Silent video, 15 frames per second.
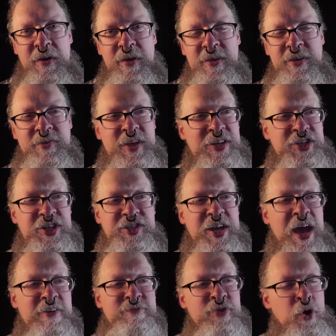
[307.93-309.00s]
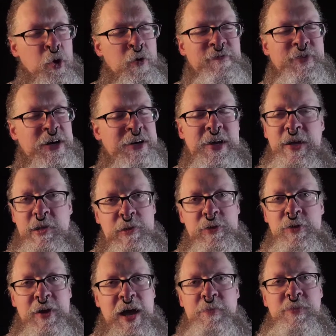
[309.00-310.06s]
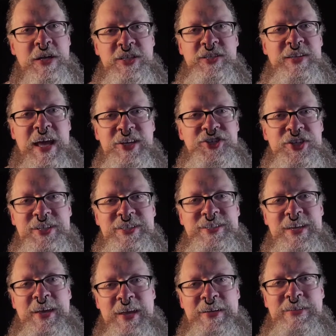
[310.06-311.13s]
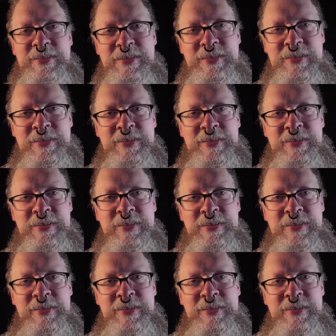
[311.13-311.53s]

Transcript: Yeah, they just have no fucking clue how much that shit stinks.